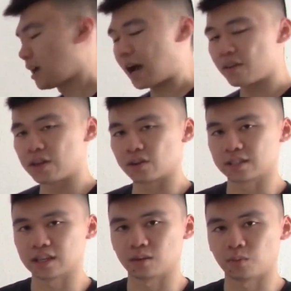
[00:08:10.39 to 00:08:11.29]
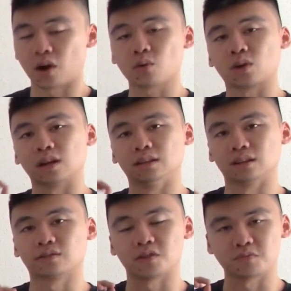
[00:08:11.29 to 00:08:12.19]
How do you think we're going to tell them apart? We're going to
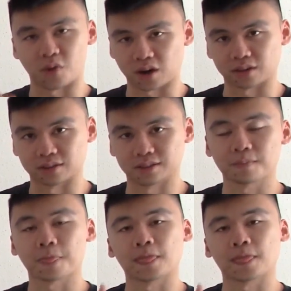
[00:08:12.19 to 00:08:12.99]
look for markers.